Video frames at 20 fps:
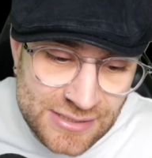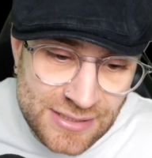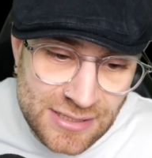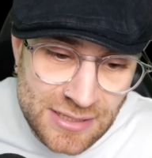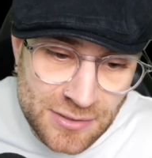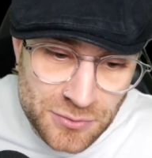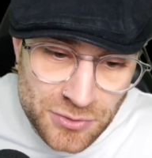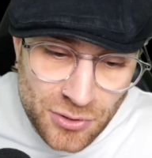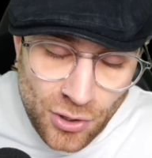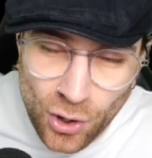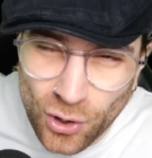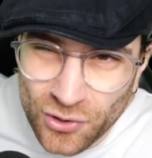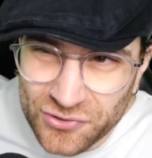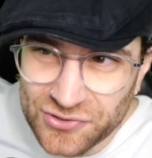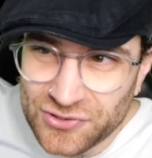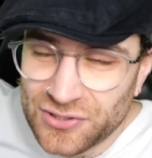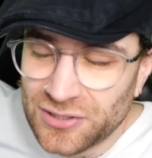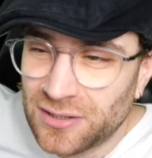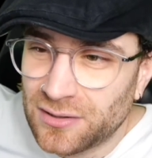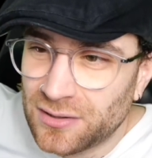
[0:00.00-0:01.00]
it would
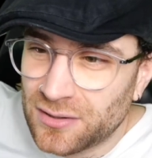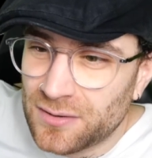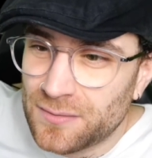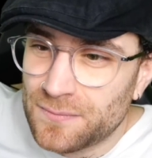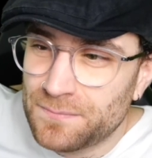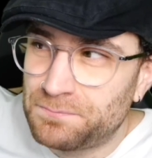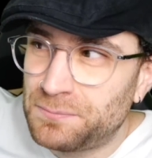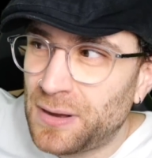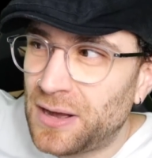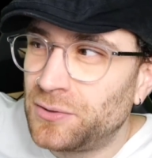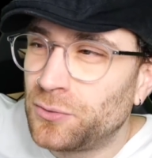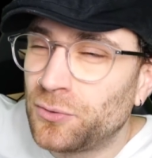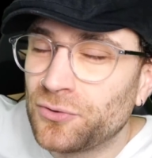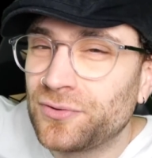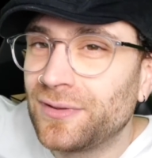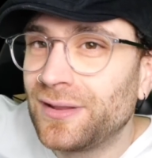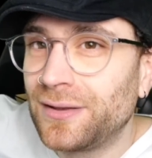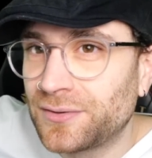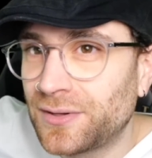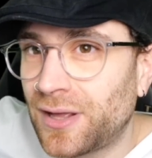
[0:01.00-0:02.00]
cost a lot, but and
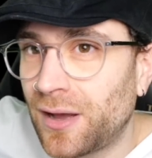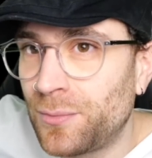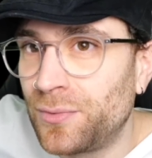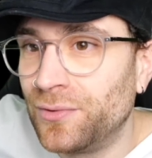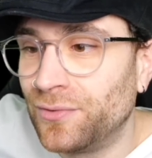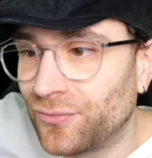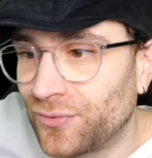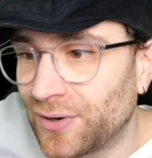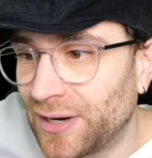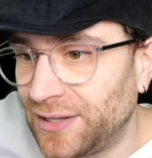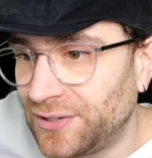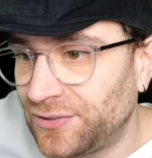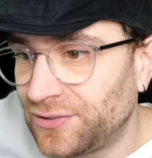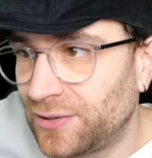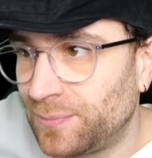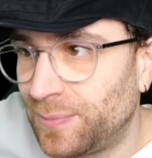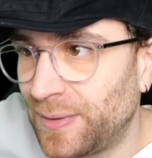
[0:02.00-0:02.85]
also they would come with risk.